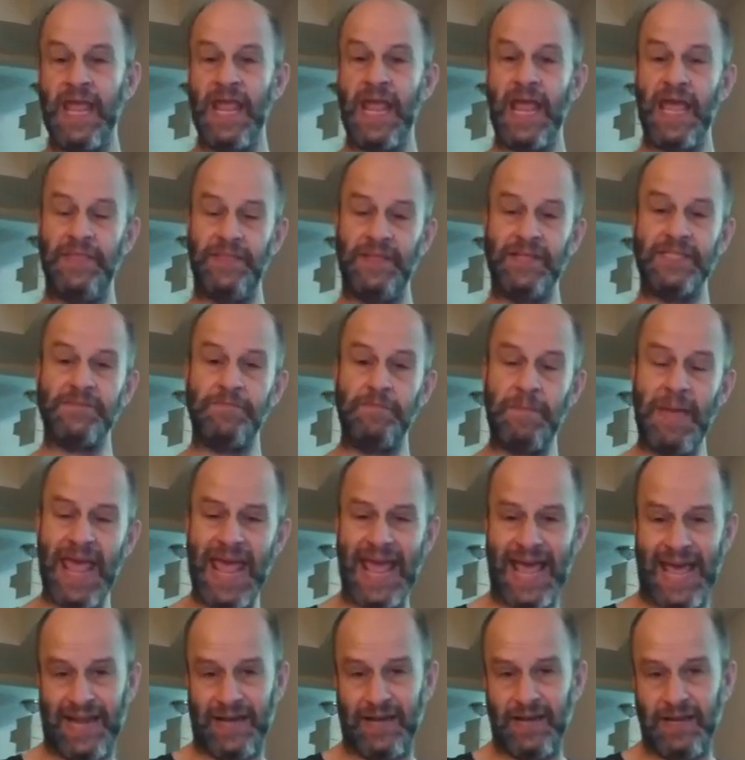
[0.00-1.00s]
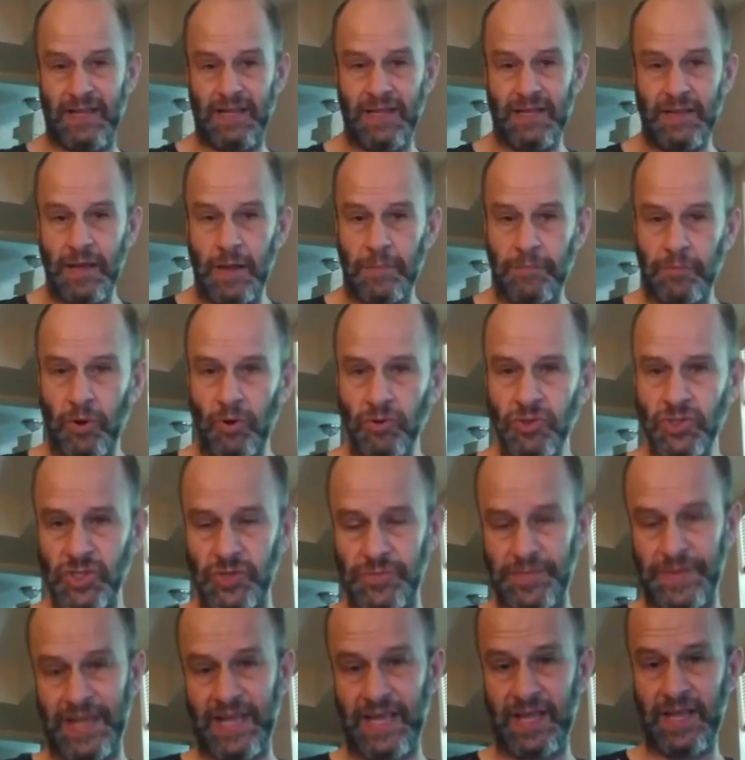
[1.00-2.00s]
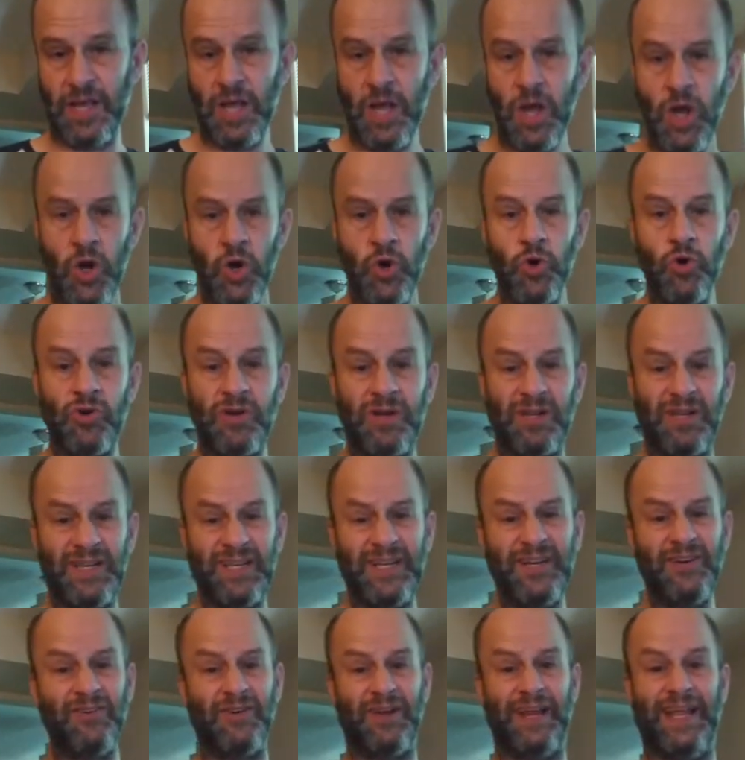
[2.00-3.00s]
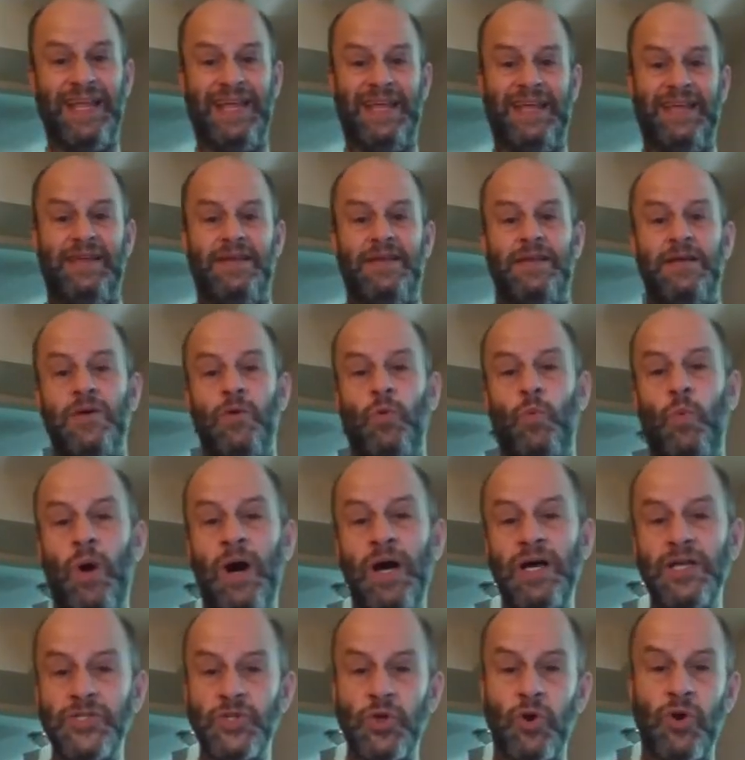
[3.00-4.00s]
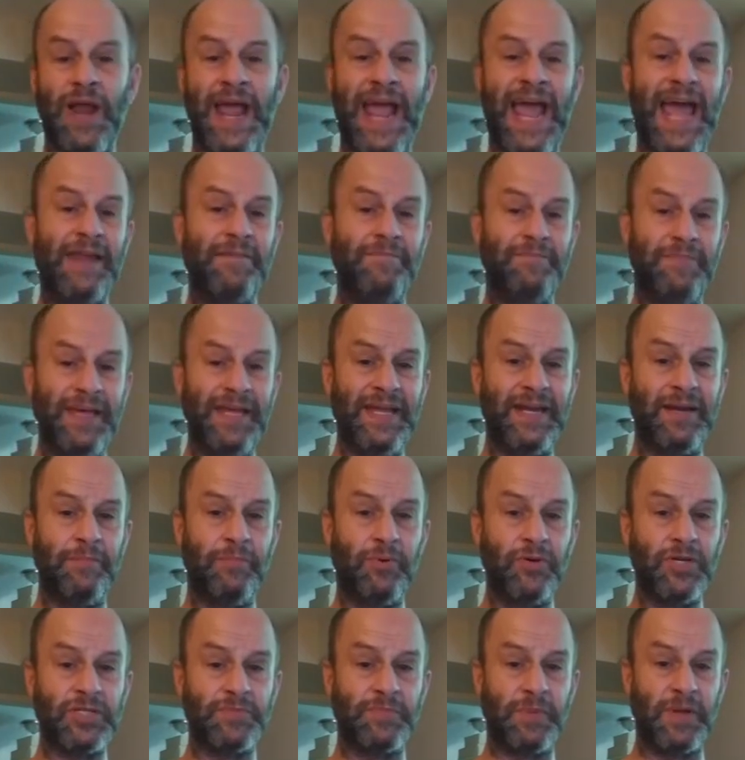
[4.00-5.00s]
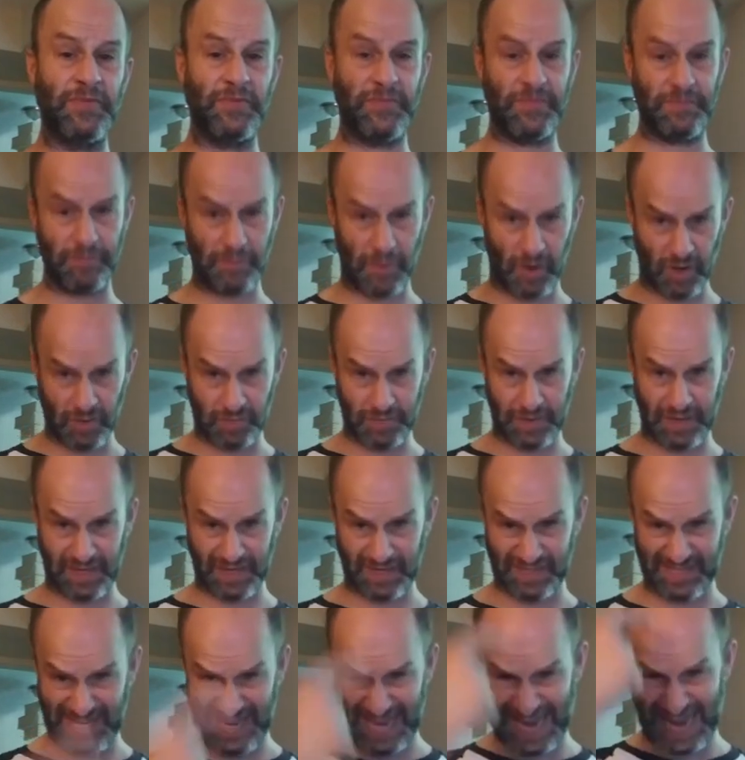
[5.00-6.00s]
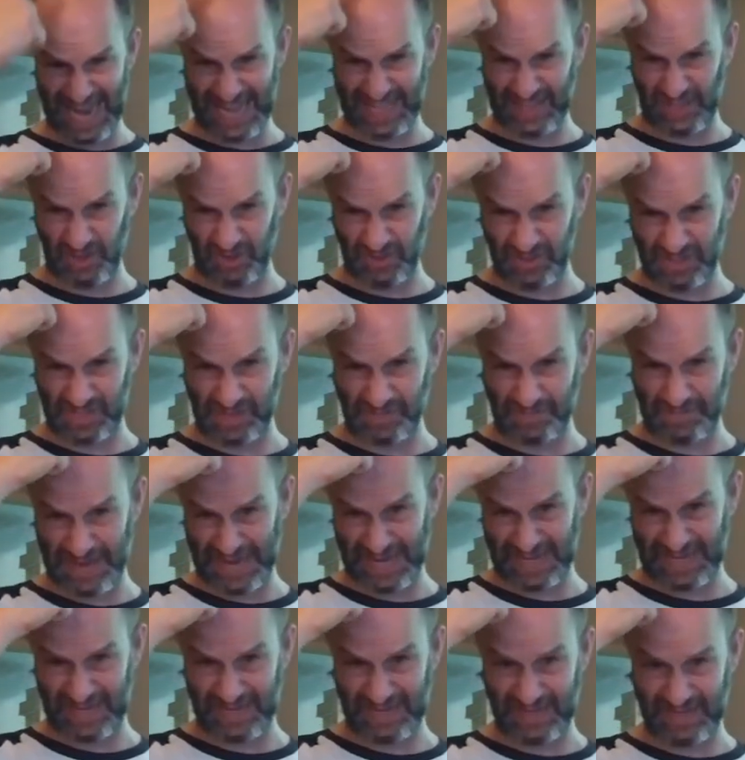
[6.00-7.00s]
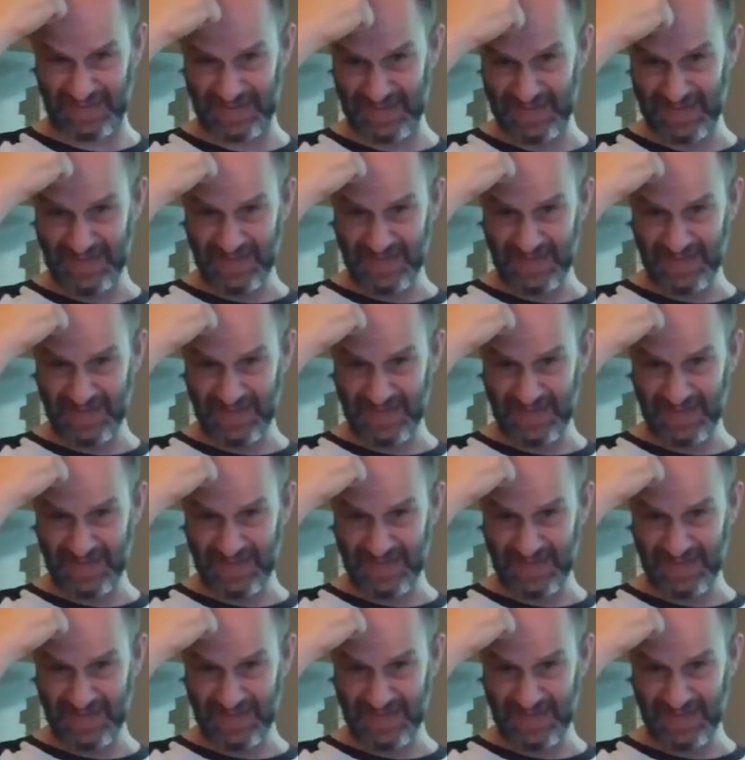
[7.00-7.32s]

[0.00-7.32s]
And this man approached me who clearly was or had been a Buddhist monk because he had those Tibetan